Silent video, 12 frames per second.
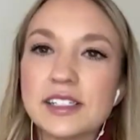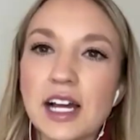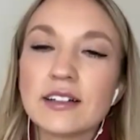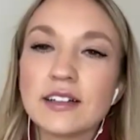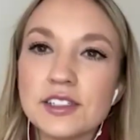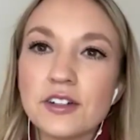
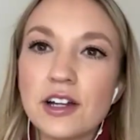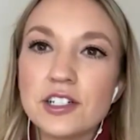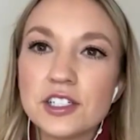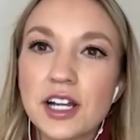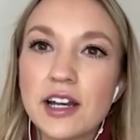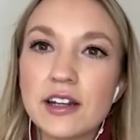Exactly. So I
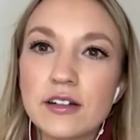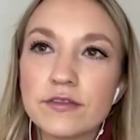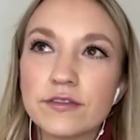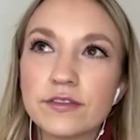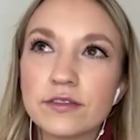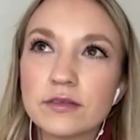just kind of
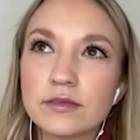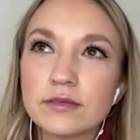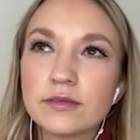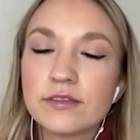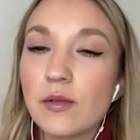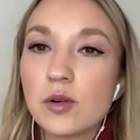
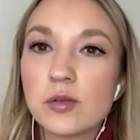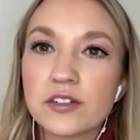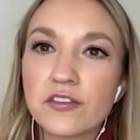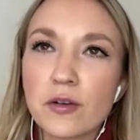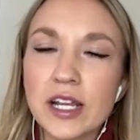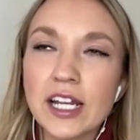found what
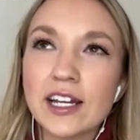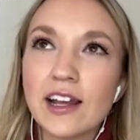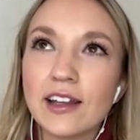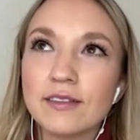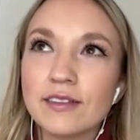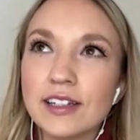worked for me.
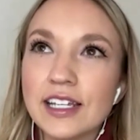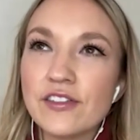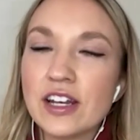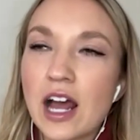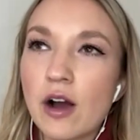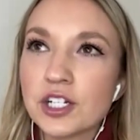And
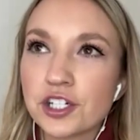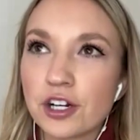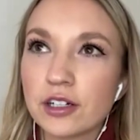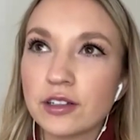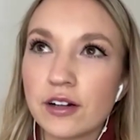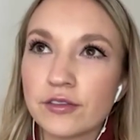even now I share
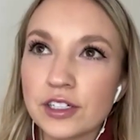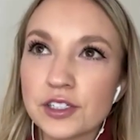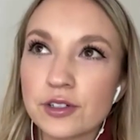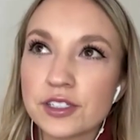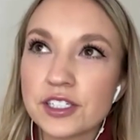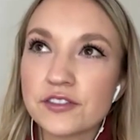a lot of
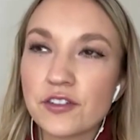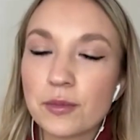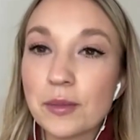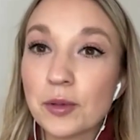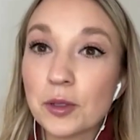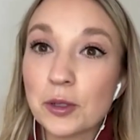resources for
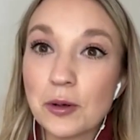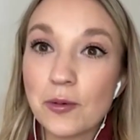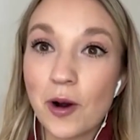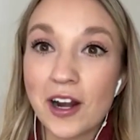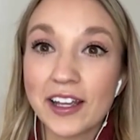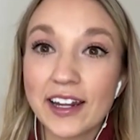people who
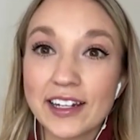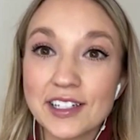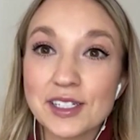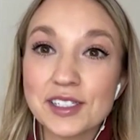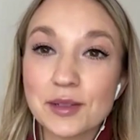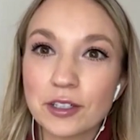want to get
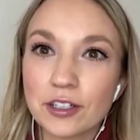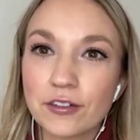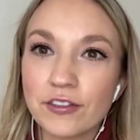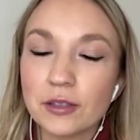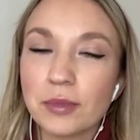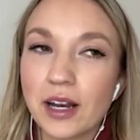into a similar
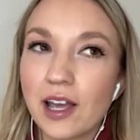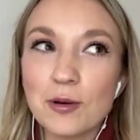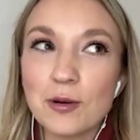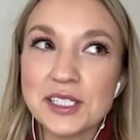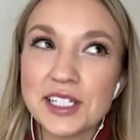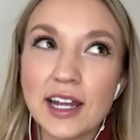field. But I
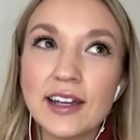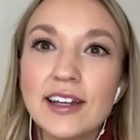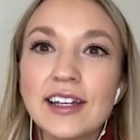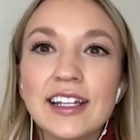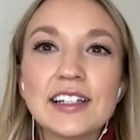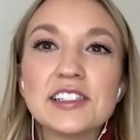always say
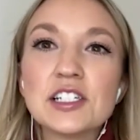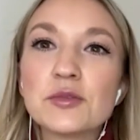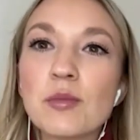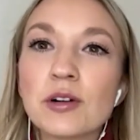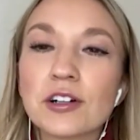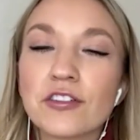this is
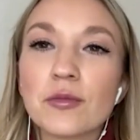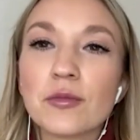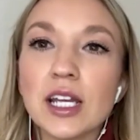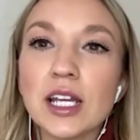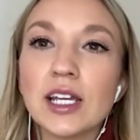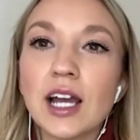what worked for
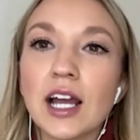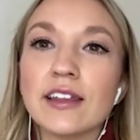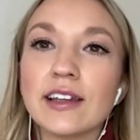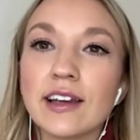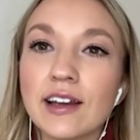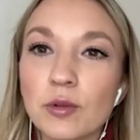me. I
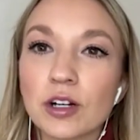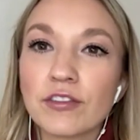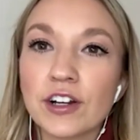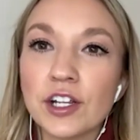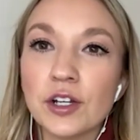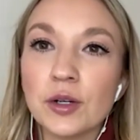think it can work
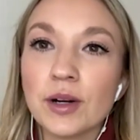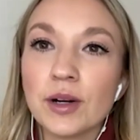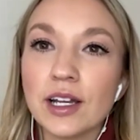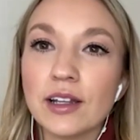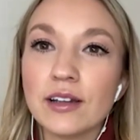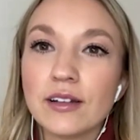for you,
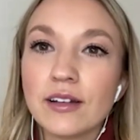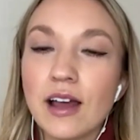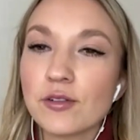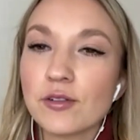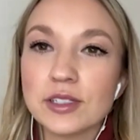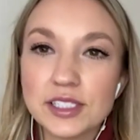but
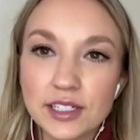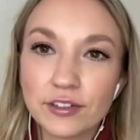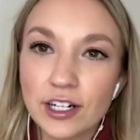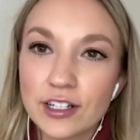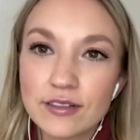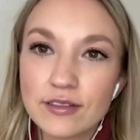everyone's different.